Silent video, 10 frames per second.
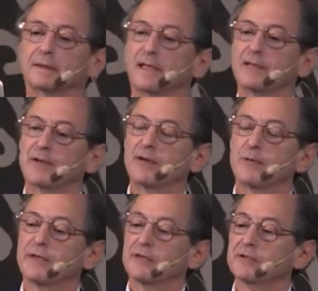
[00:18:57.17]
I run a
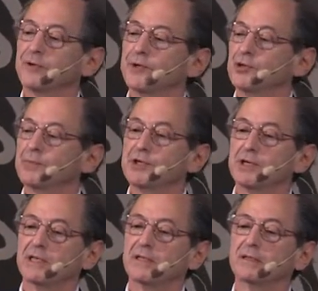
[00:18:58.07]
Windows virtual
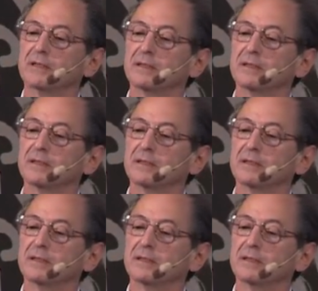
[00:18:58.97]
machine